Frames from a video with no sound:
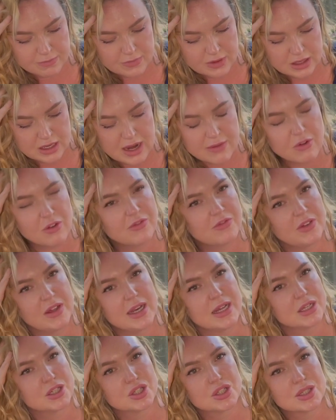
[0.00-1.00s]
never
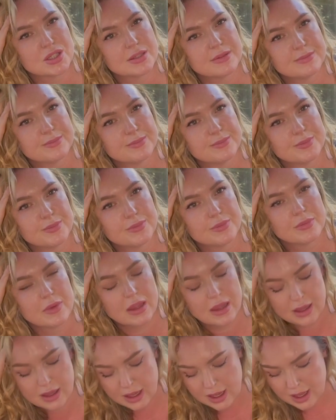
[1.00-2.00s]
finished.
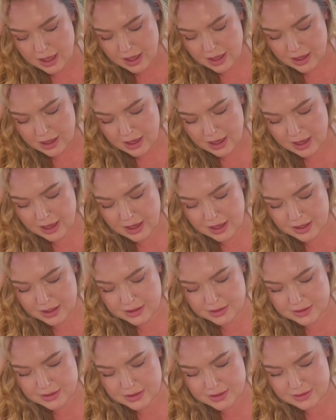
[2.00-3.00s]

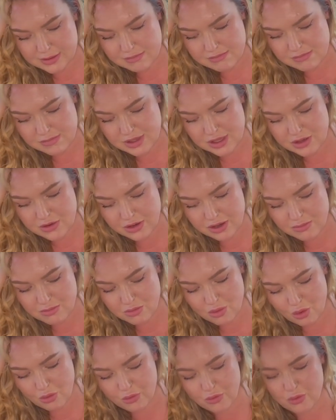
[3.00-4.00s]
And you can
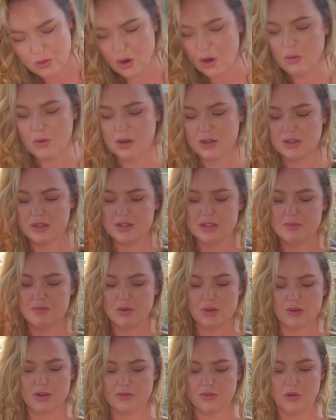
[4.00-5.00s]
move forward in this
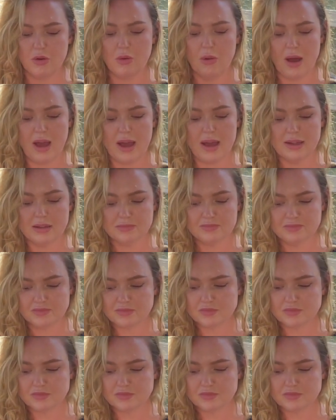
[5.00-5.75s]
beautiful way.